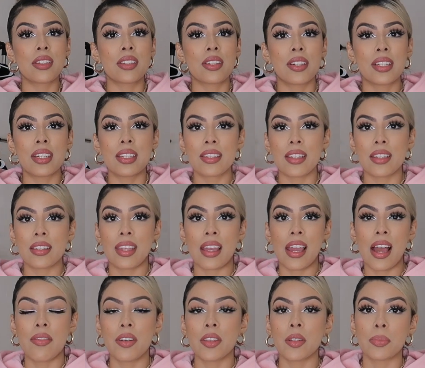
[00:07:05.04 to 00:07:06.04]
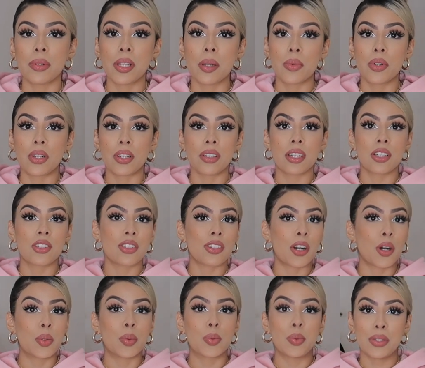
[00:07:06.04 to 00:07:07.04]
these hoodies that they have on the Playboy collection
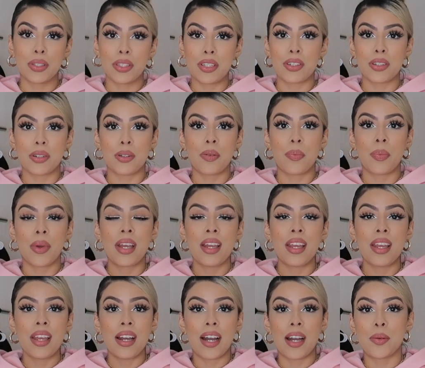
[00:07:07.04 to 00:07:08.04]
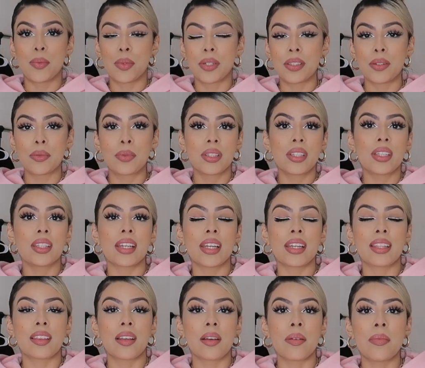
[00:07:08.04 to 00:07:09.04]
are really dope. I really
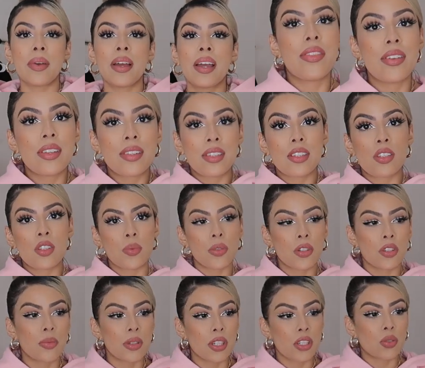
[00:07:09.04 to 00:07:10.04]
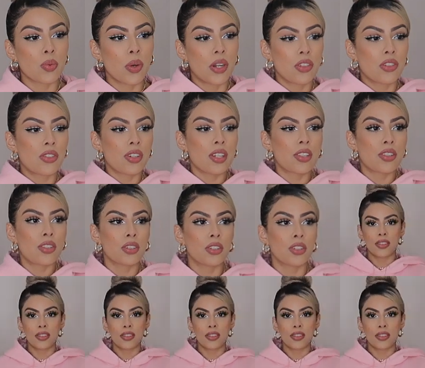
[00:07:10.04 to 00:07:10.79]
like them. This is supposed to be a sweater dress, so